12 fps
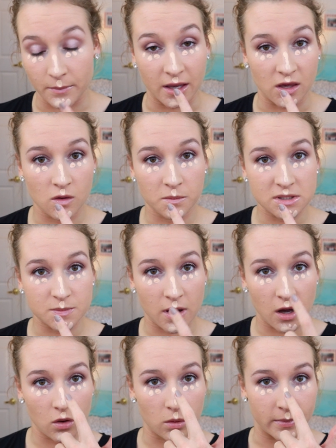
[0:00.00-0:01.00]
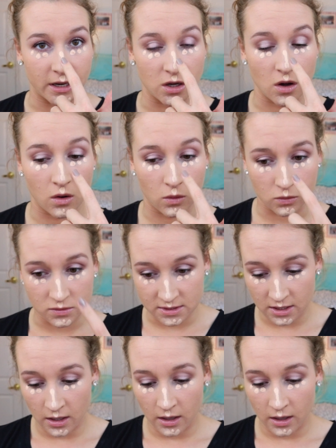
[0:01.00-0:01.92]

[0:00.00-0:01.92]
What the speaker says: my cupid's bow, my nose,